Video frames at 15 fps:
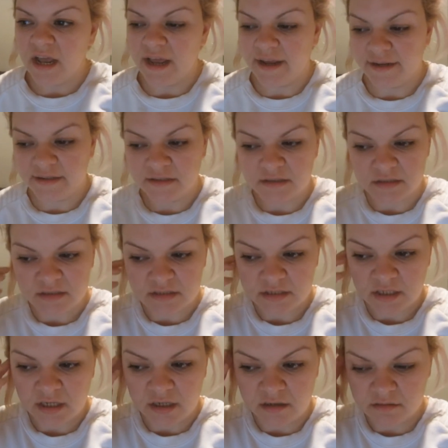And
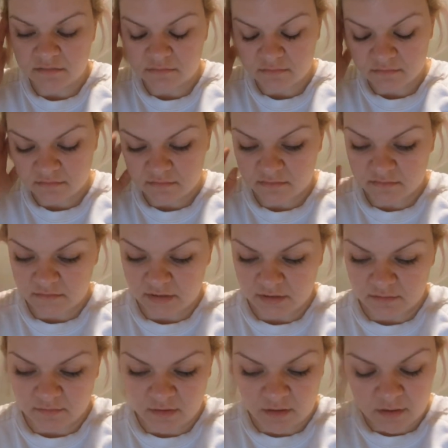yeah.
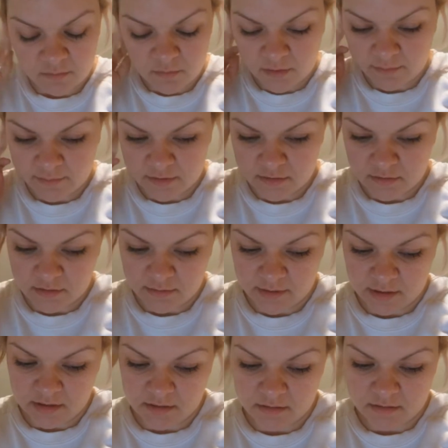Oh, why am I talking
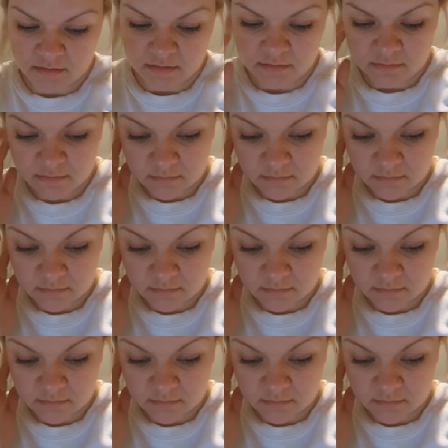about this?